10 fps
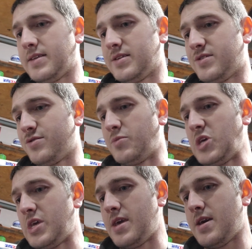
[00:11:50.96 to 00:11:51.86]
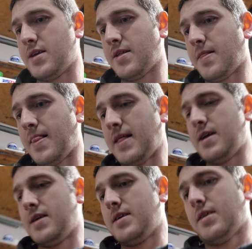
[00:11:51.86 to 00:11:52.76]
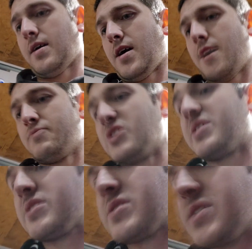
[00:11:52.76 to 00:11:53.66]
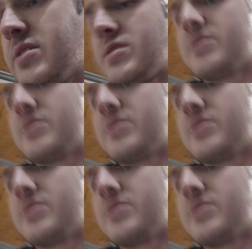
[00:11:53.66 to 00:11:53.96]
to be the distance